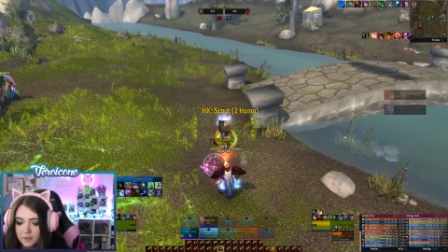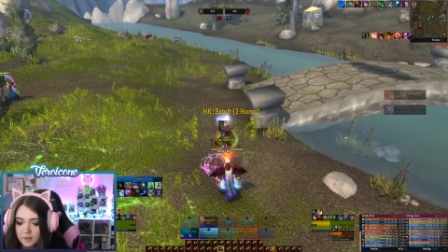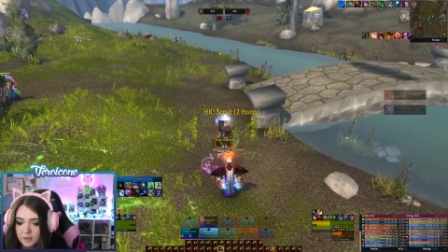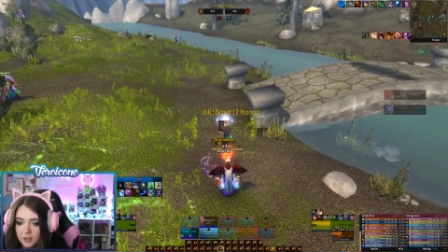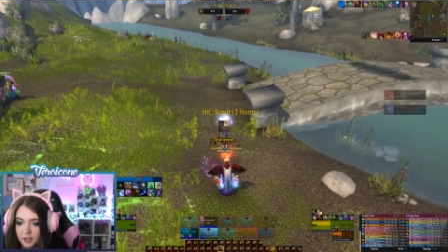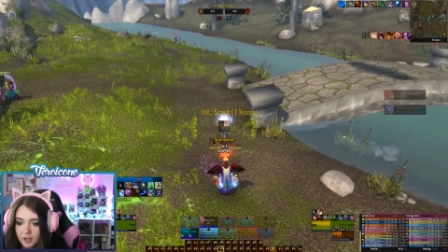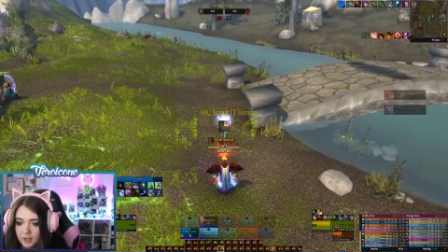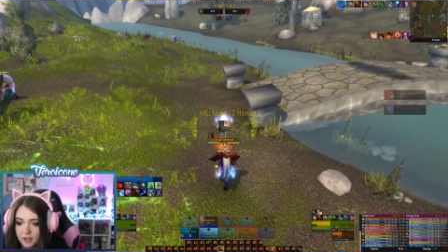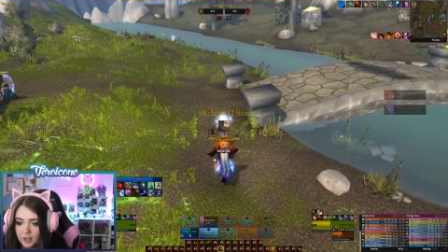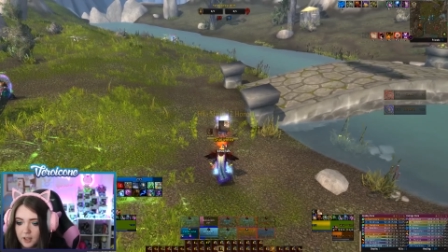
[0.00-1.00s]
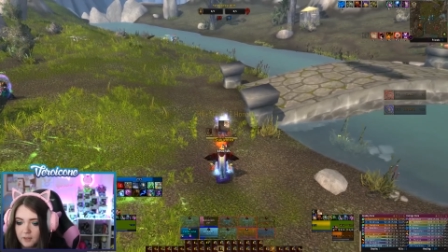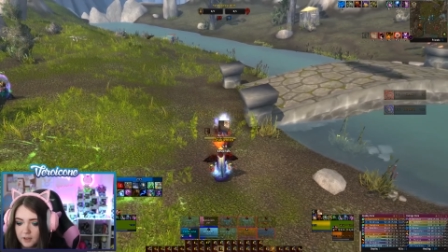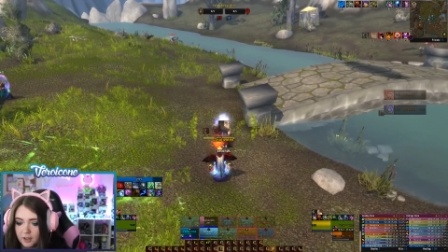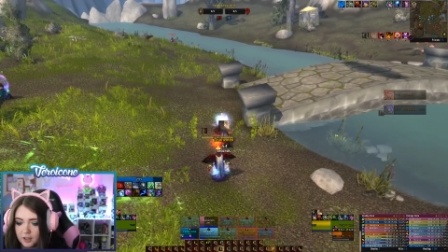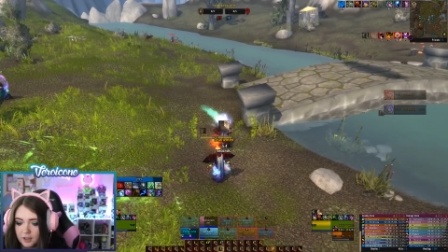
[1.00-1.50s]
God, I can't even
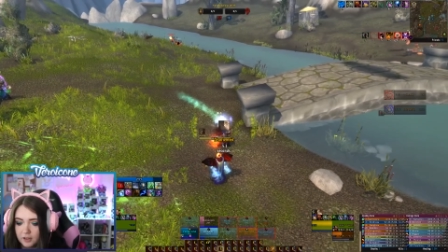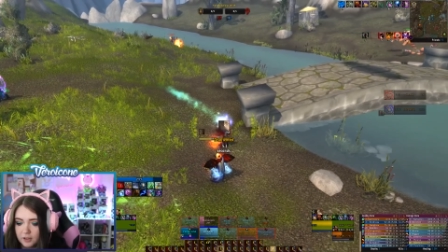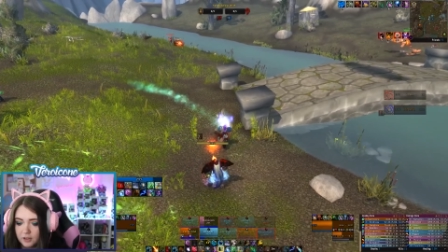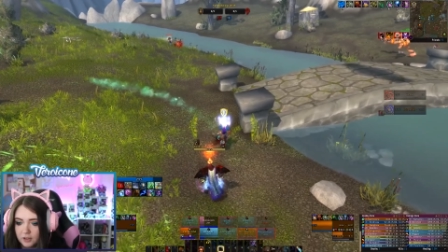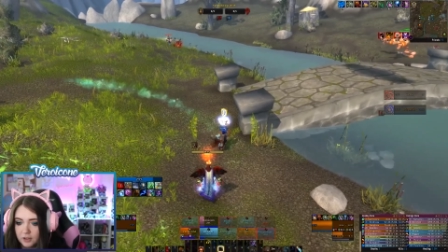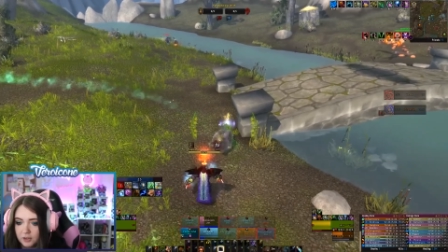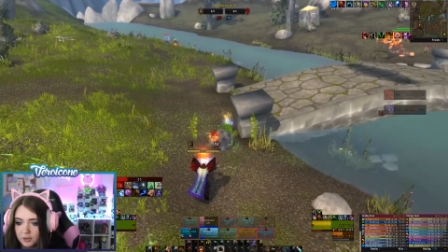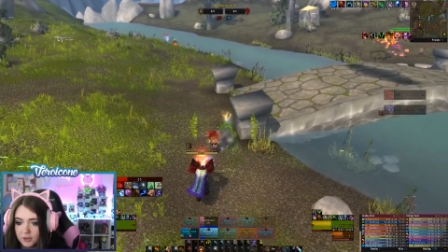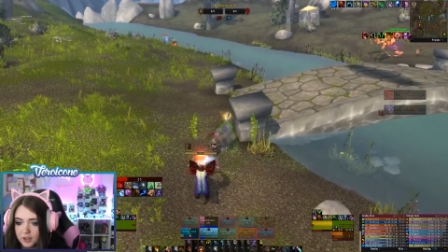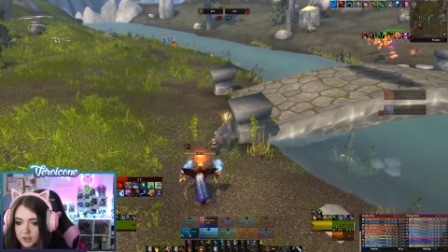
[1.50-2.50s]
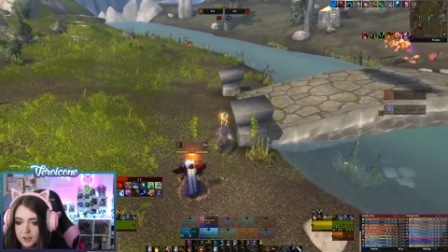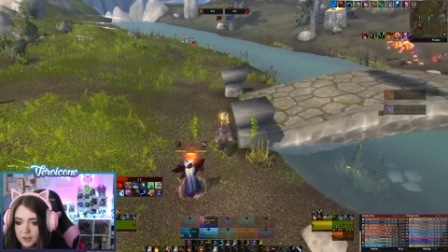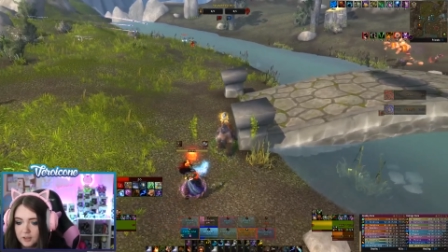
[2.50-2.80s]
like do anything.